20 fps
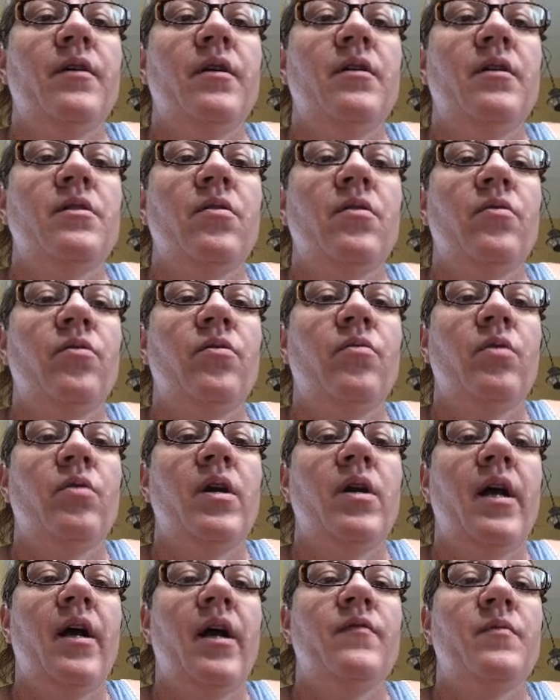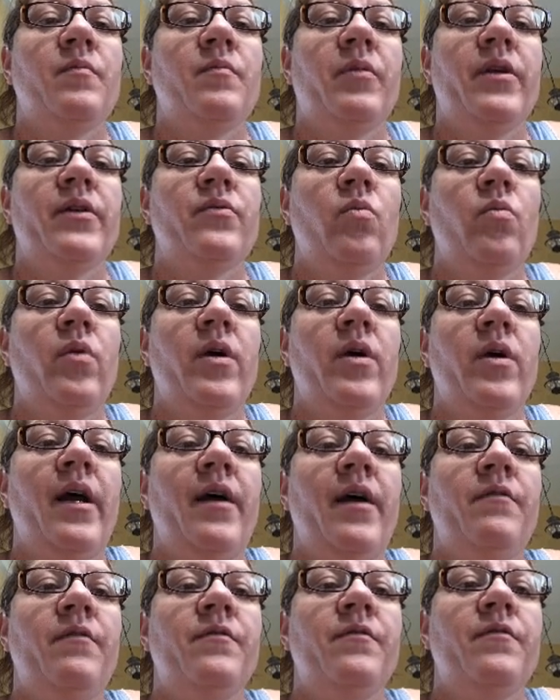and so 3/2 plus
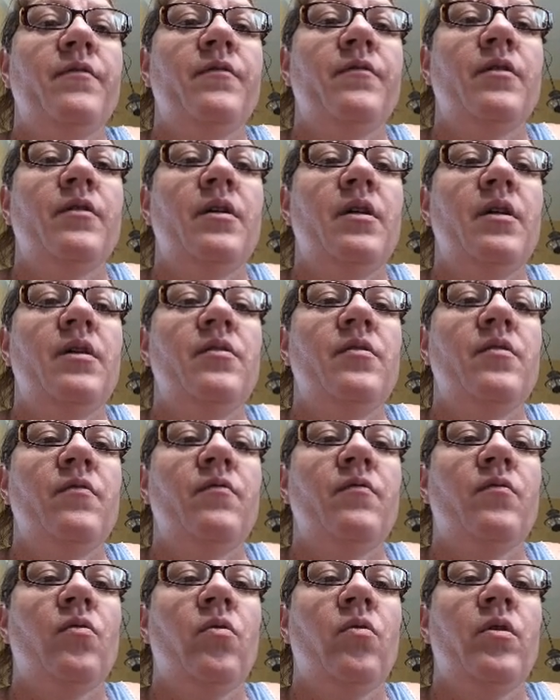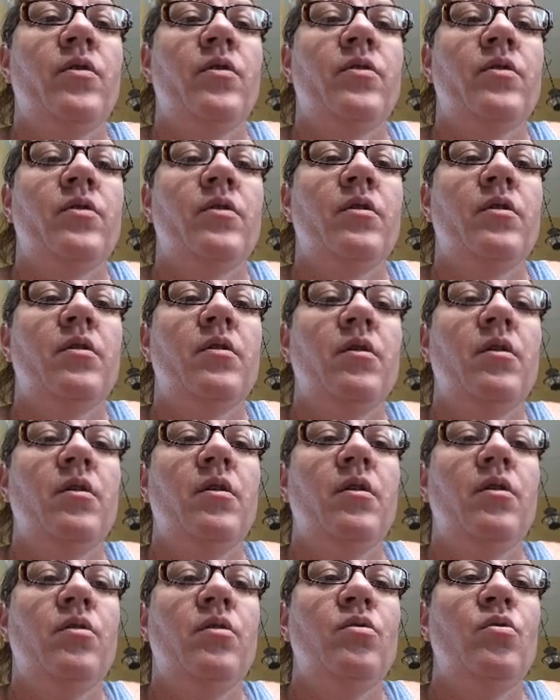1/2 is, of course,
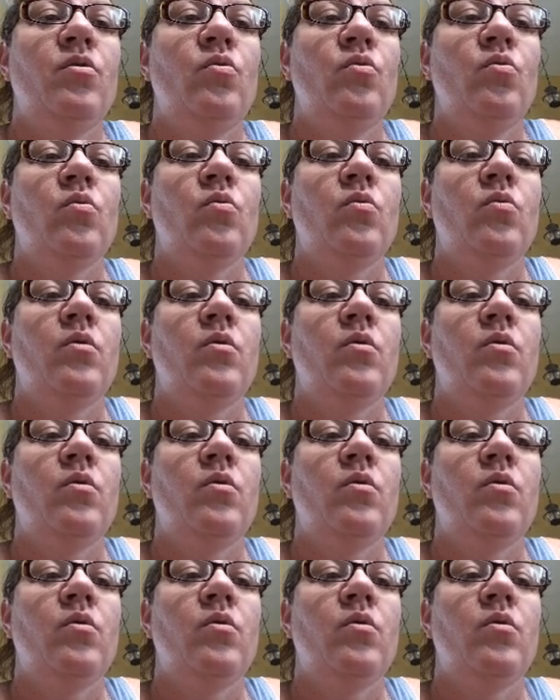2.